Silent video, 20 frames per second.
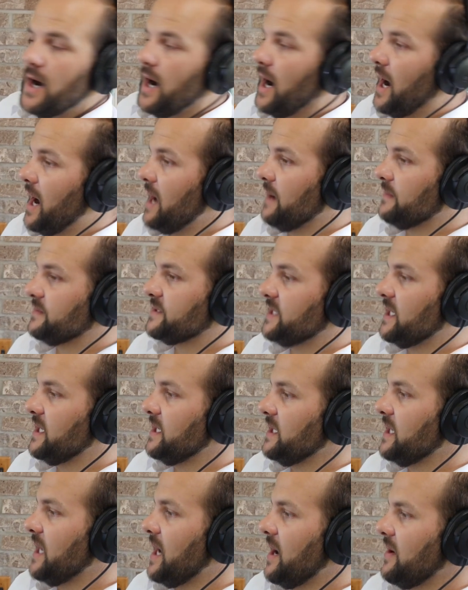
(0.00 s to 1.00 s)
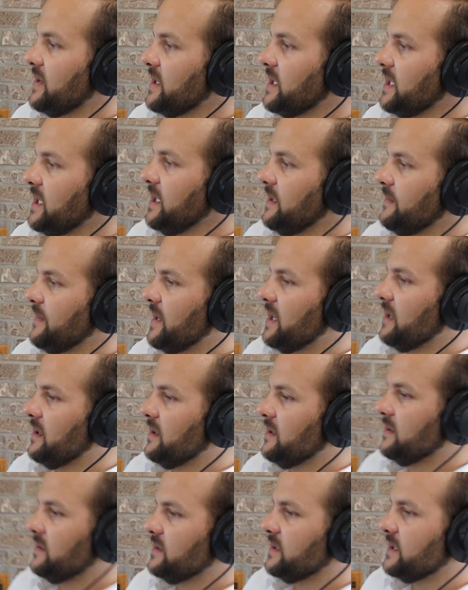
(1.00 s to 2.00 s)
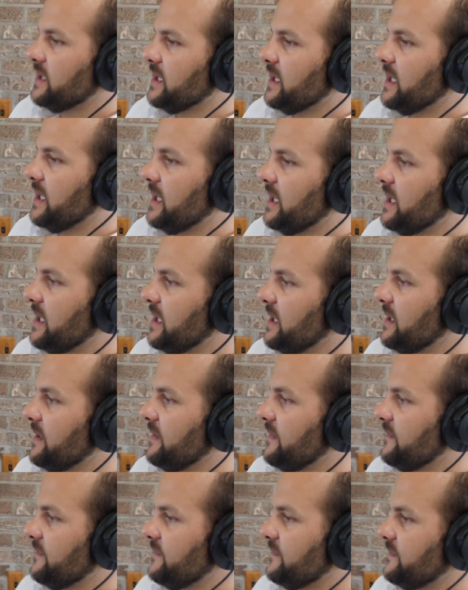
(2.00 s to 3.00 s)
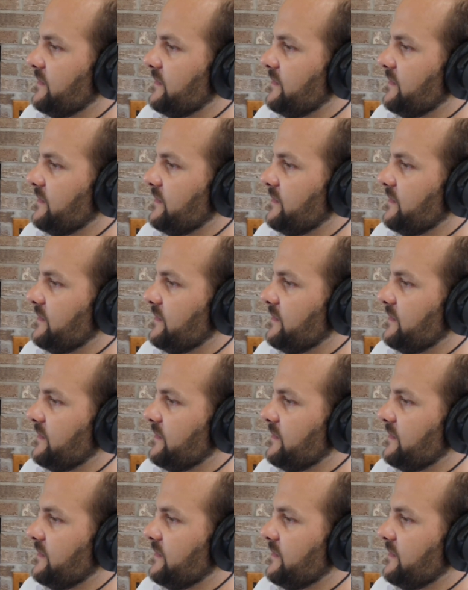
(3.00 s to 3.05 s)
I am sending out an email of